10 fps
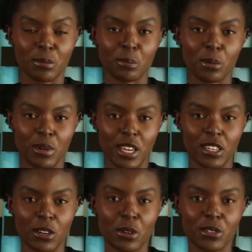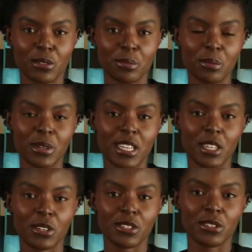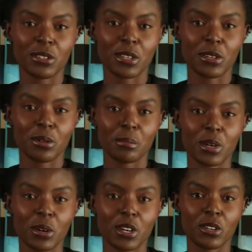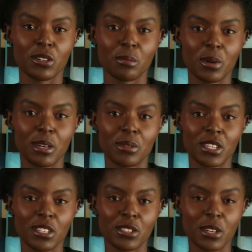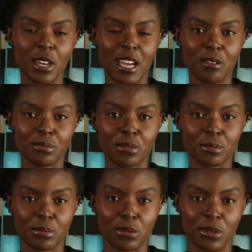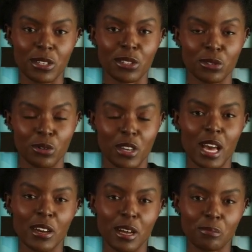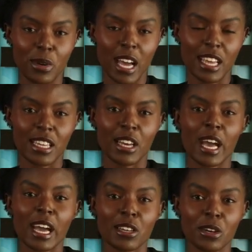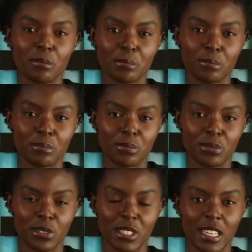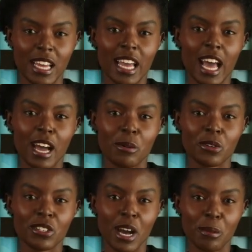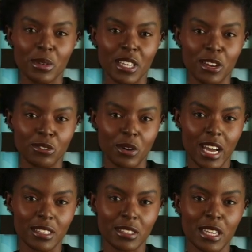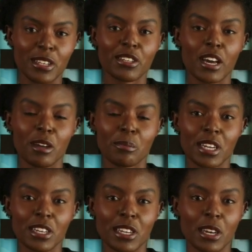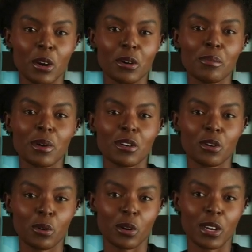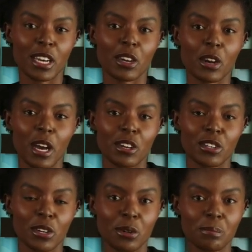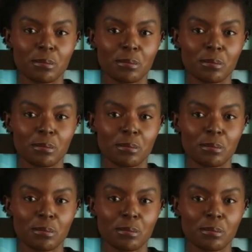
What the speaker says: Professionals, leaders, the builders who bring vision to life, you're not left behind here either. AI will stop being a threat and start being the ultimate tool in your arsenal.